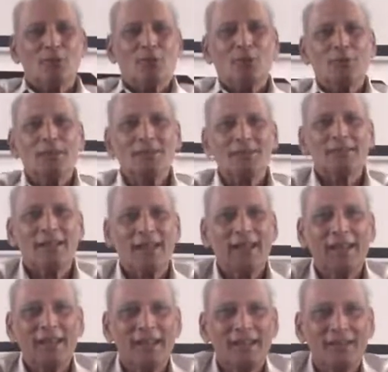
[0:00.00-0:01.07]
so this
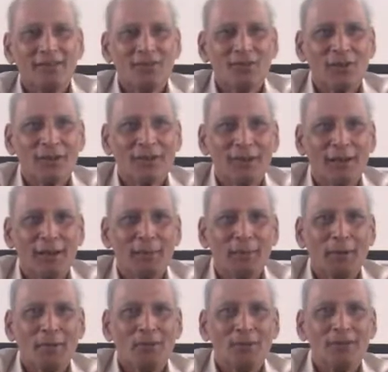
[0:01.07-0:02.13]
guy is talking
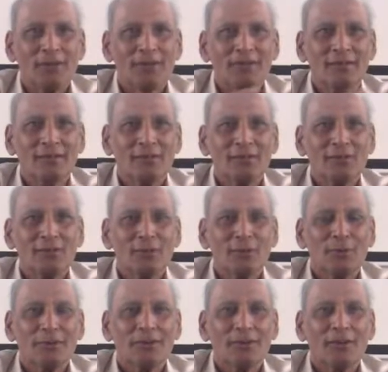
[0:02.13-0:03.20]
about
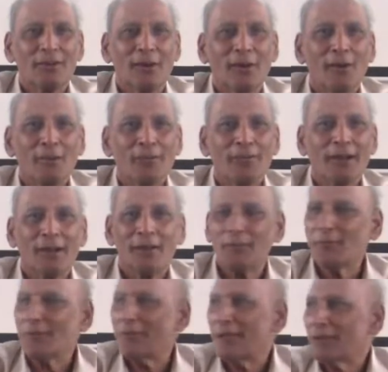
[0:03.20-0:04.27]
situation of
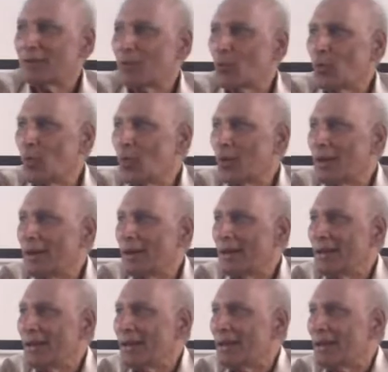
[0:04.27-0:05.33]
conflict
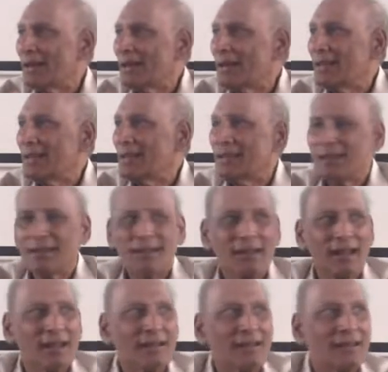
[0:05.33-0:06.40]
only in the
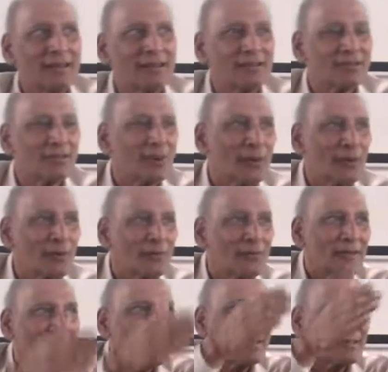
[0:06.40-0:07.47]
context
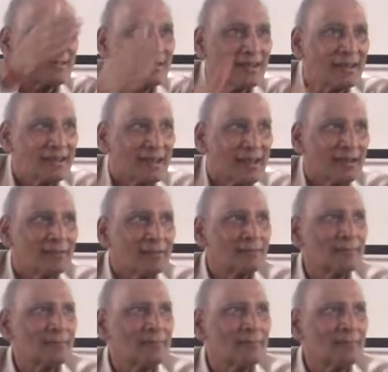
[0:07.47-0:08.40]
of eka sangya.